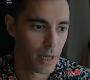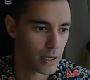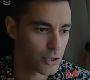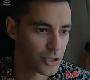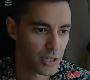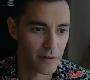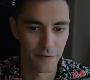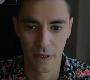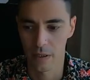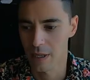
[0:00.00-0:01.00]
That
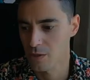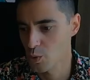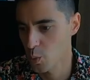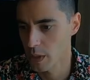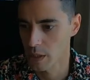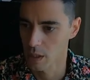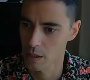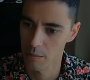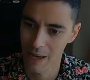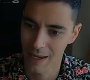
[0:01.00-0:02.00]
shifting, that swinging,
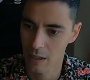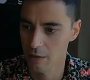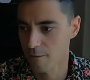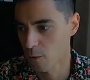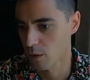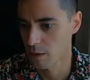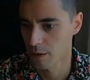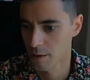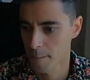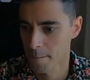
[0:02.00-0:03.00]
the back and
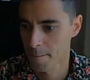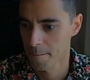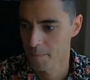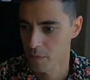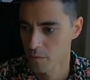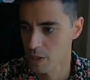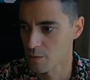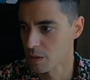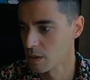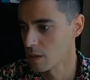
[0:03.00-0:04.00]
forth
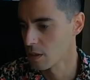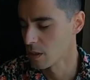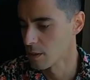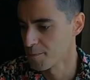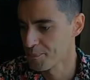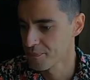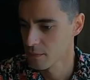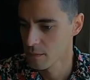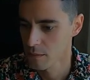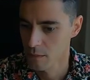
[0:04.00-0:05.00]
between the
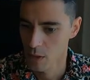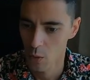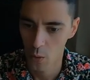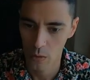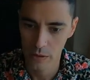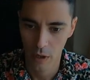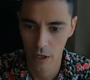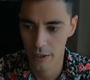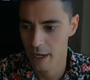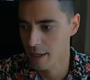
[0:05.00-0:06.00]
old
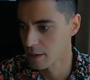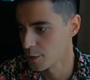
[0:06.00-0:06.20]
guard and the